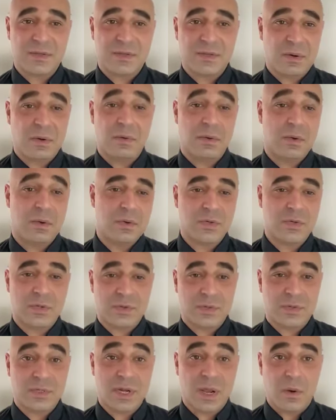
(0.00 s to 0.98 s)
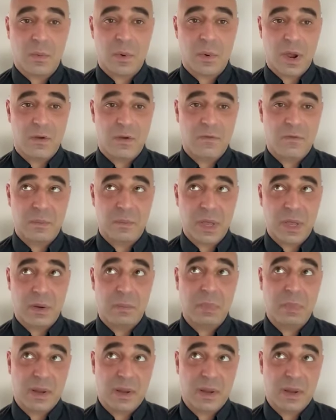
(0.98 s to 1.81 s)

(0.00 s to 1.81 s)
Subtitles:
you should stay away from it.